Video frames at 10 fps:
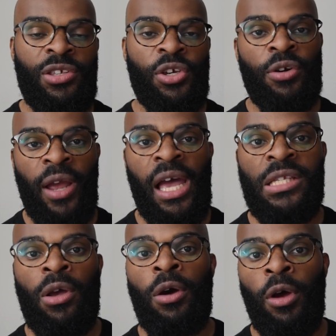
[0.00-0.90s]
the year
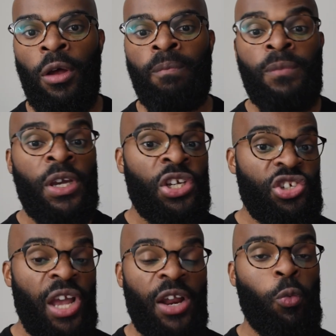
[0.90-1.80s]
has gone on.
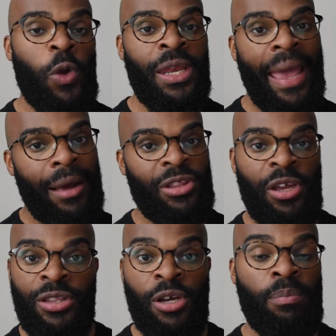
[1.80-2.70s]
She got a win out
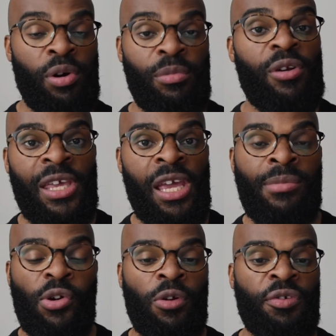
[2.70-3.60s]
at the Bermuda
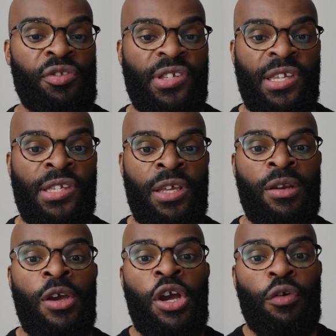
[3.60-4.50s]
Games earlier in the
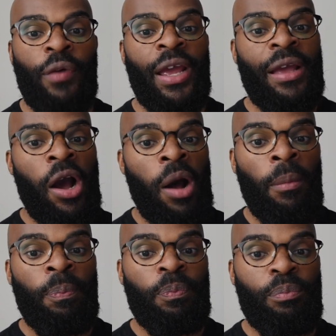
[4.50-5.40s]
season, right?
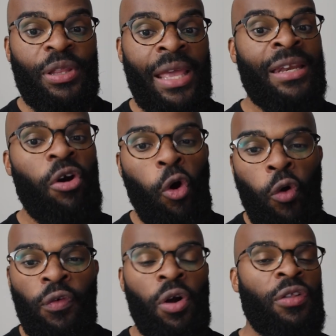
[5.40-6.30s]
But then
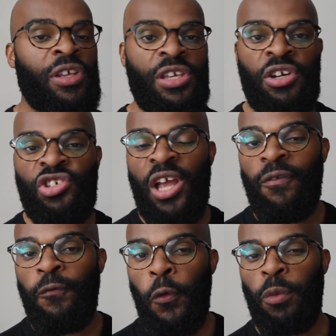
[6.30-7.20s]
overall in the year, she
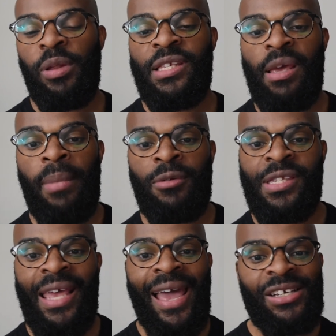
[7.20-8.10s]
got fourth place at Mount
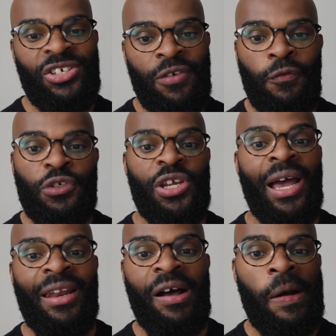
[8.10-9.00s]
SAC. She
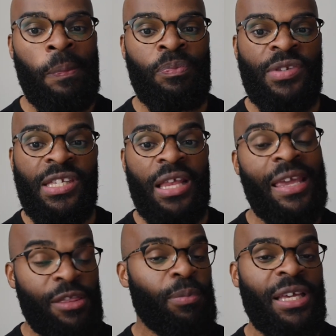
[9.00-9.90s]
unfortunately got
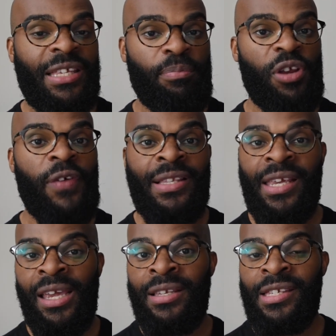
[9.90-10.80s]
eighth place at
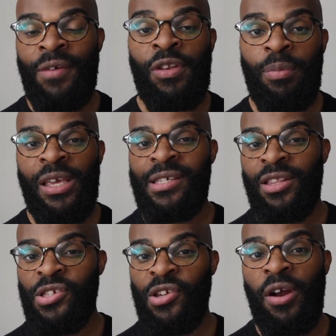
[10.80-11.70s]
Prefontaine, seventh place at
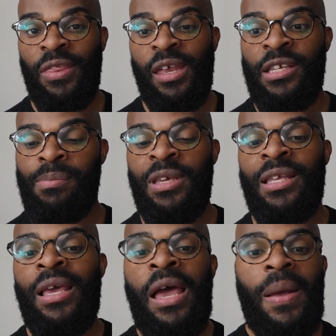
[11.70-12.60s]
the Star Athletics
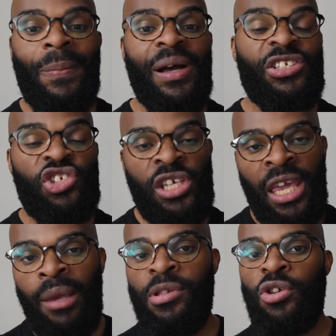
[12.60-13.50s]
meet. But she
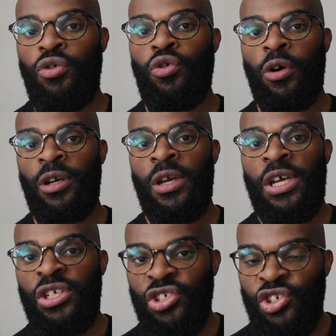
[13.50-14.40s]
came to New York
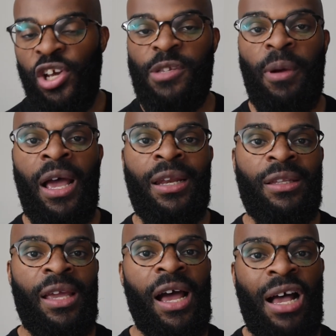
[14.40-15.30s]
just behind
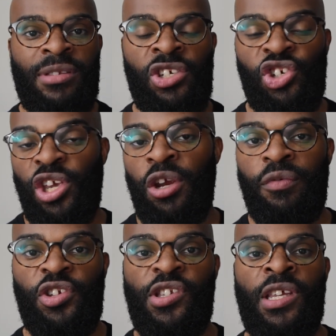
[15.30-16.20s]
Aleia Hobbs and Sha’Carri
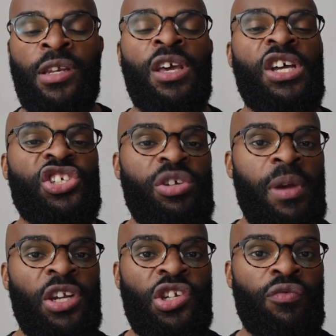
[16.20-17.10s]
Richardson. She managed